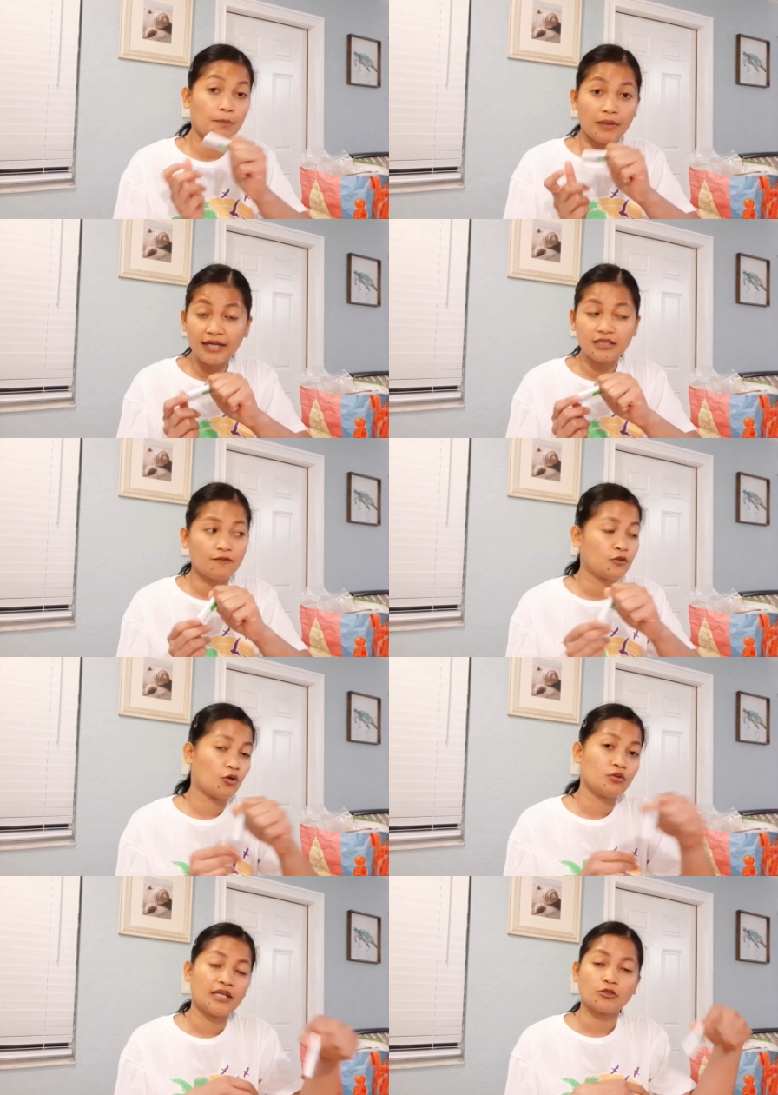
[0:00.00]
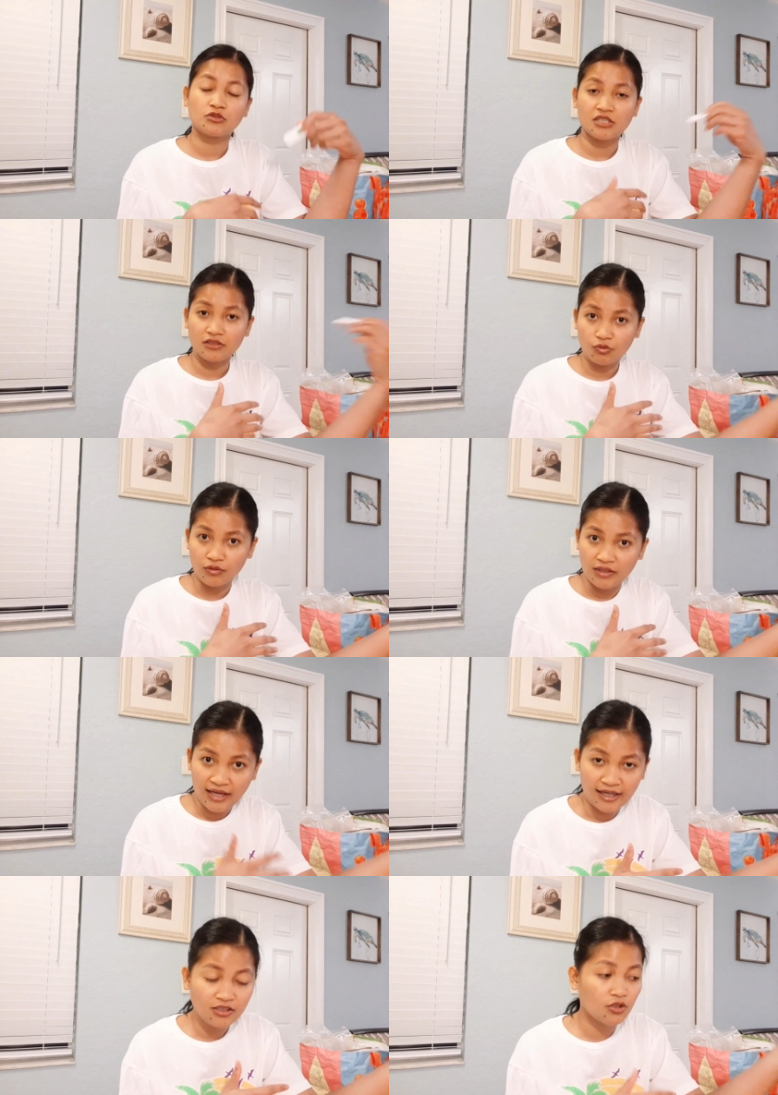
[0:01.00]
But if you don't like dealing with
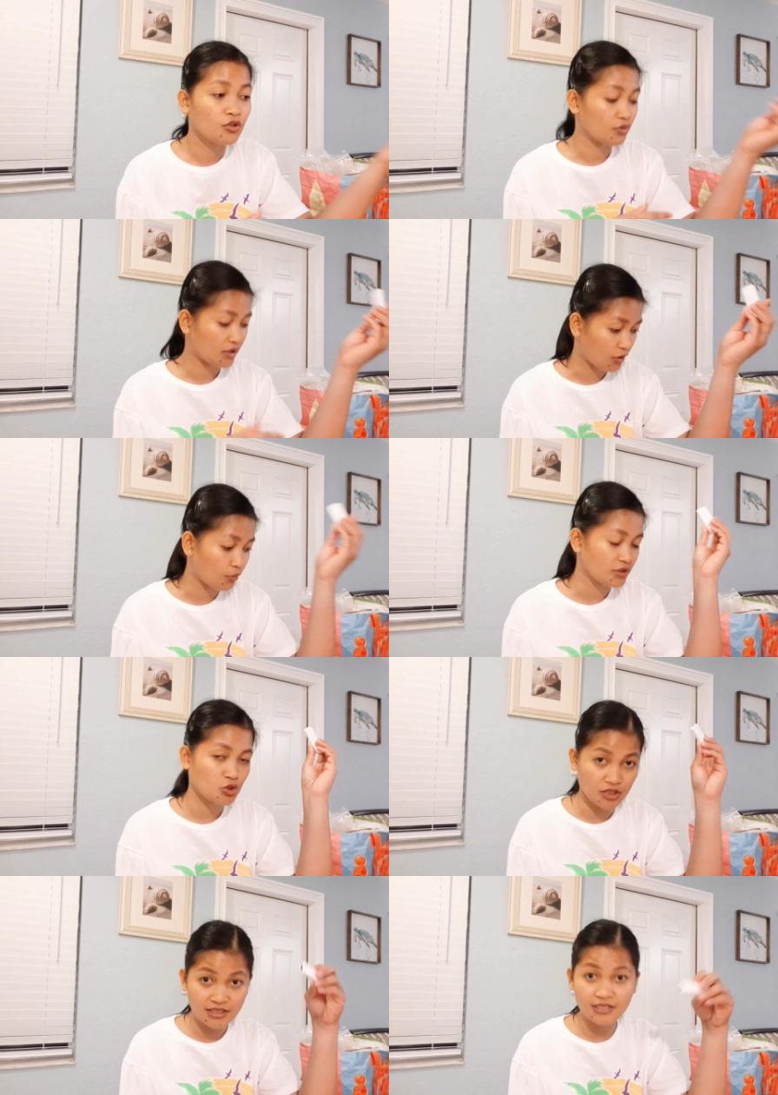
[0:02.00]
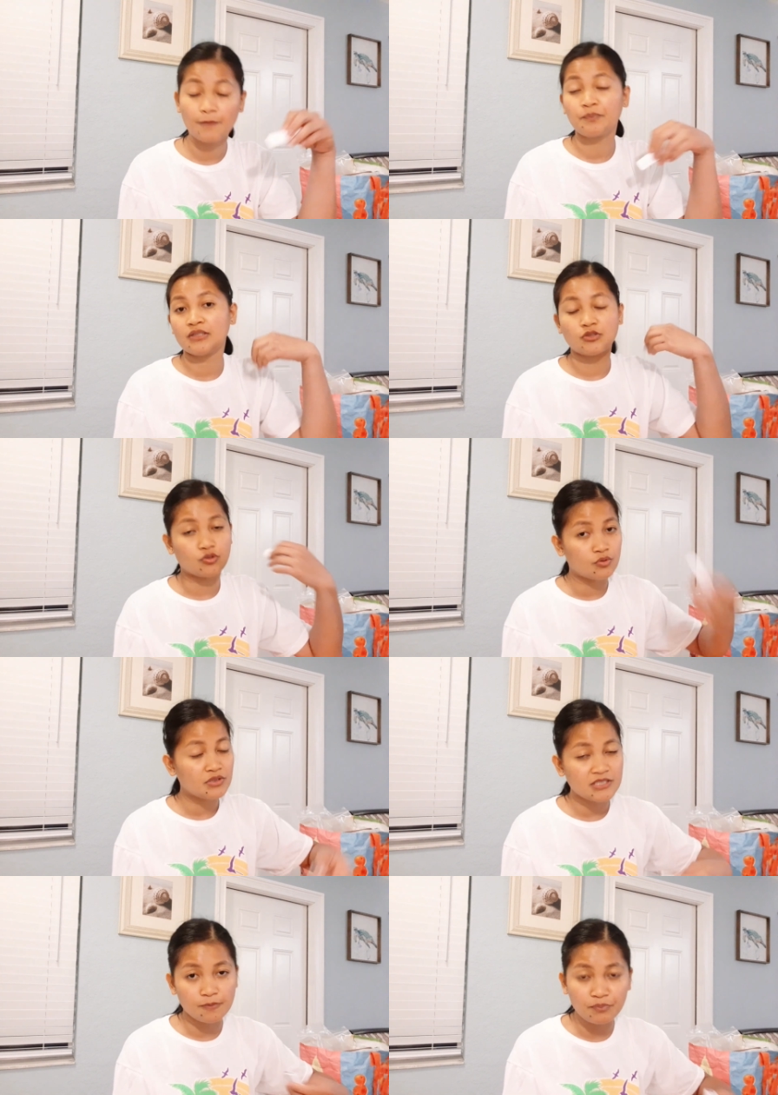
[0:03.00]
that, you can always just do
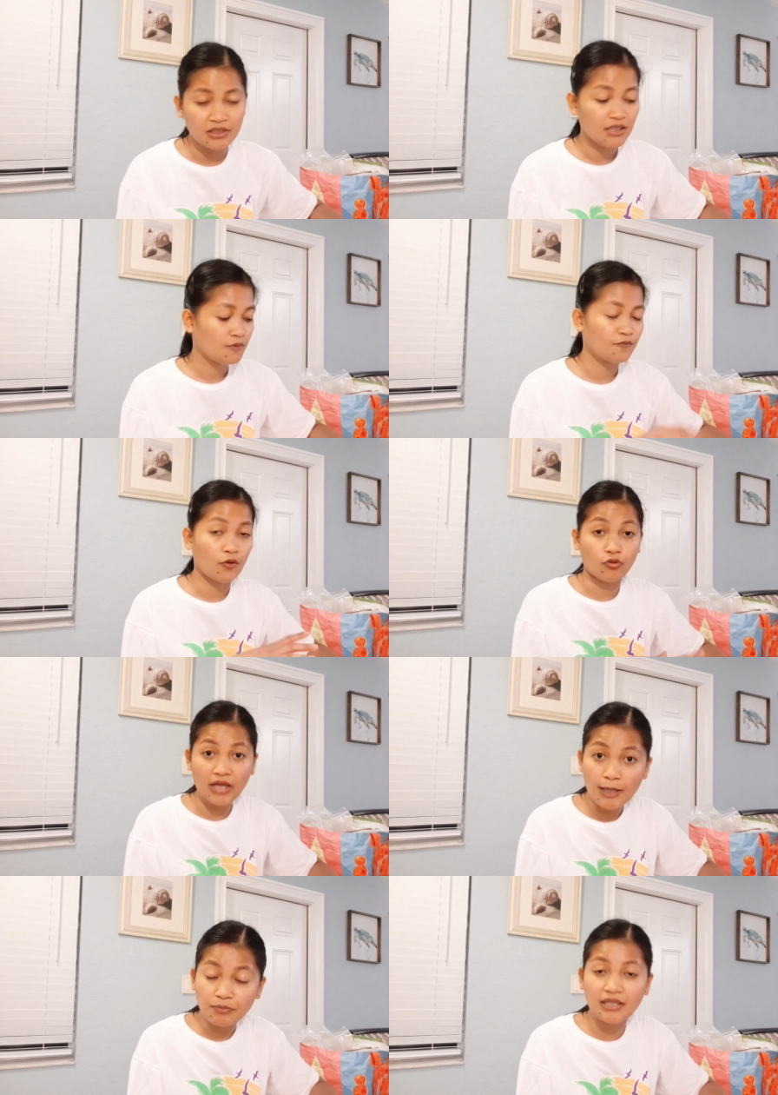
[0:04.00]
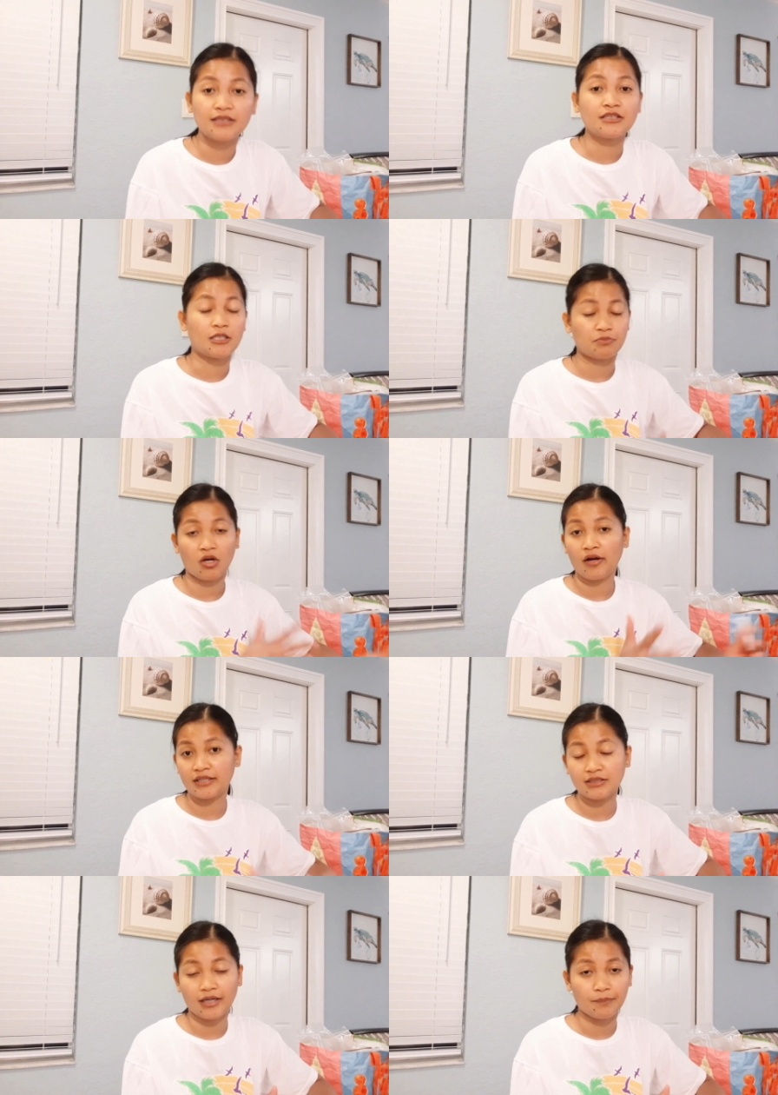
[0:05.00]
simply photocopy and keep the
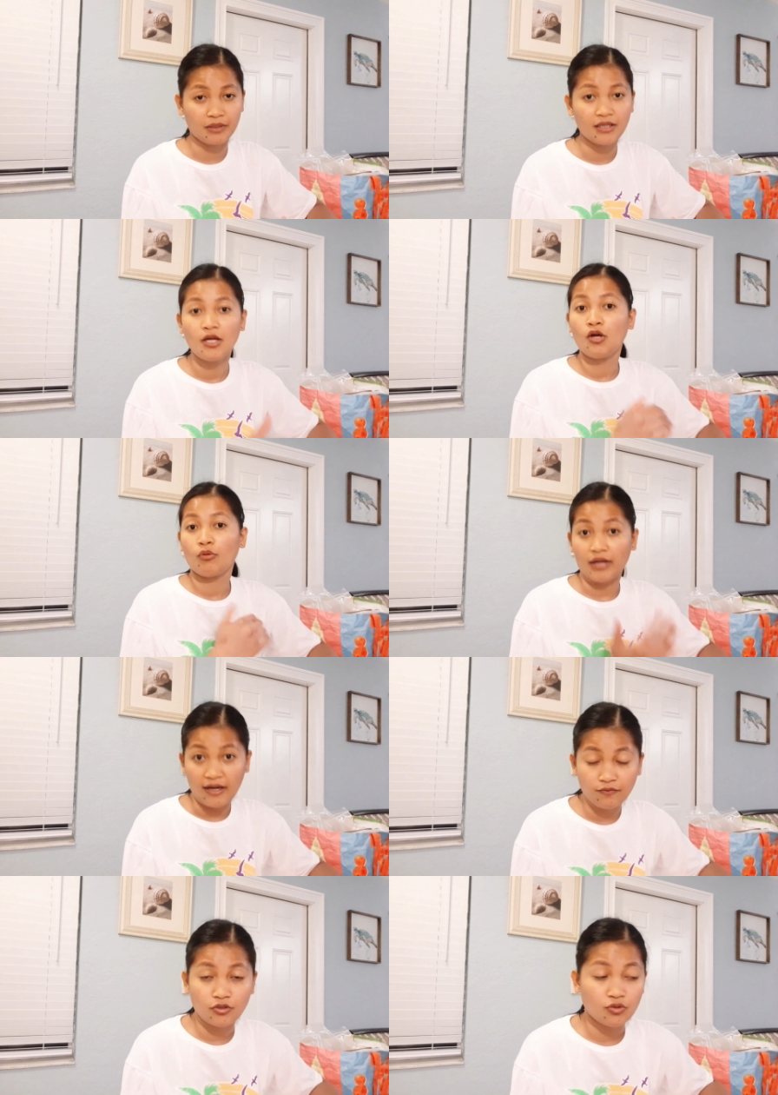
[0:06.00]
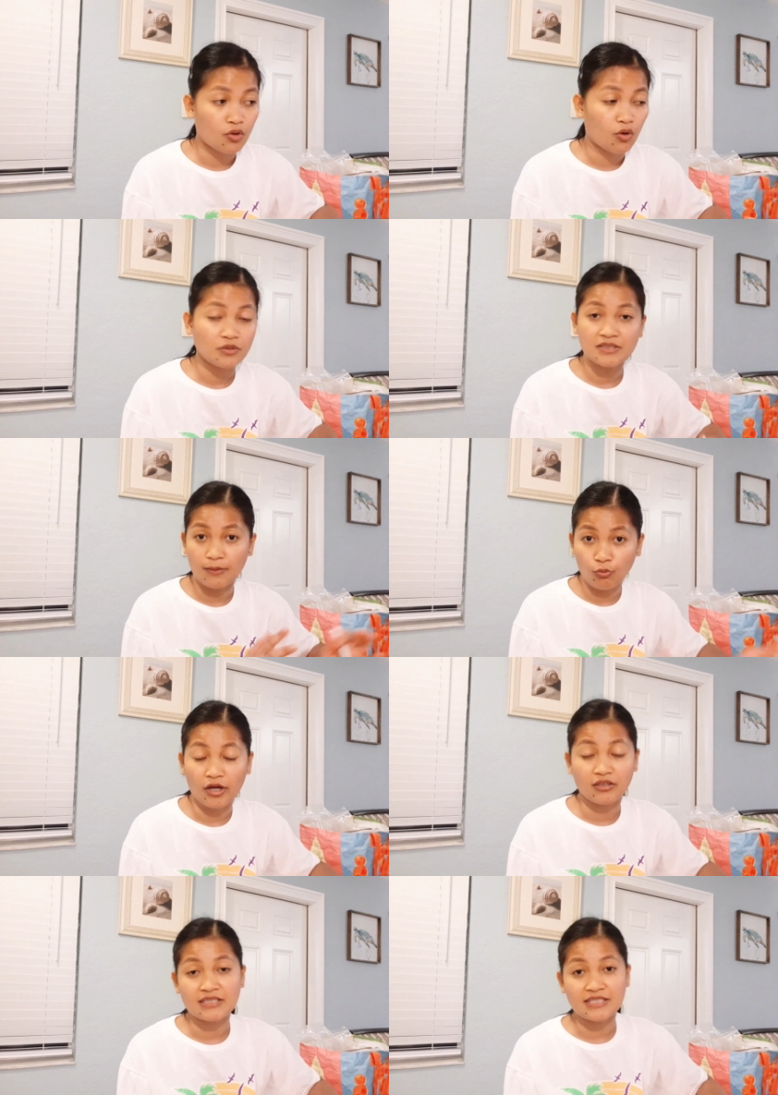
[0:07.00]
hard copy wherever you go
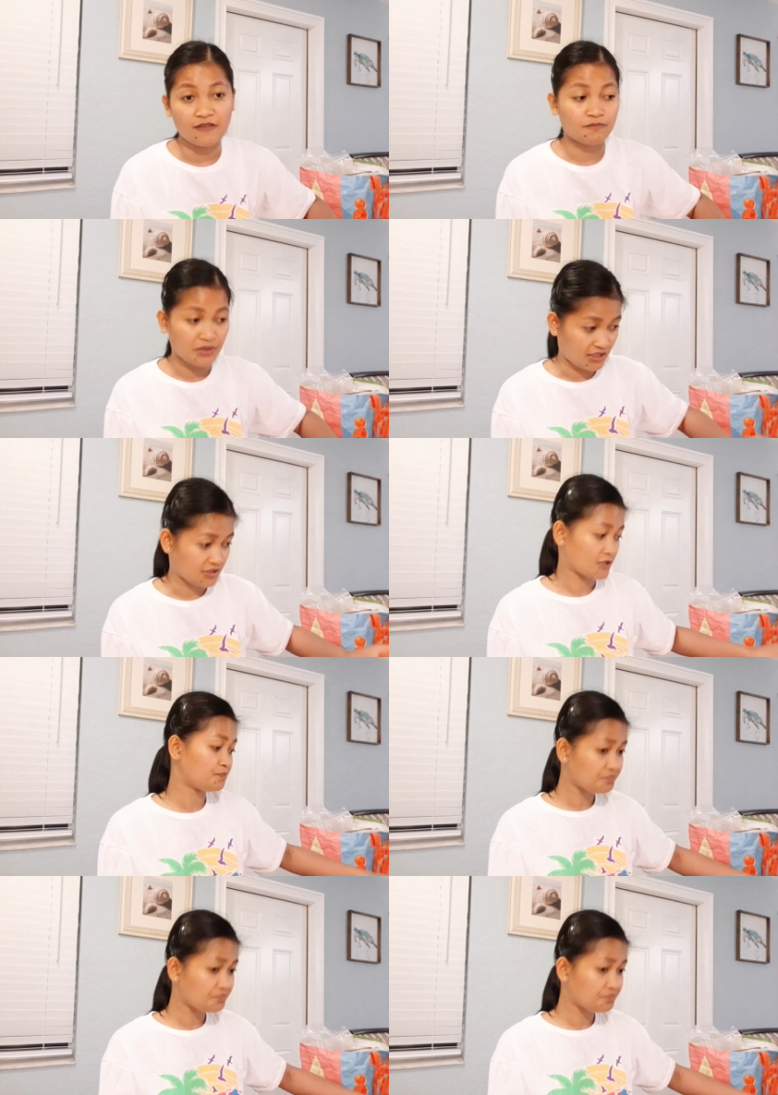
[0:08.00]
somewhere in a safe place.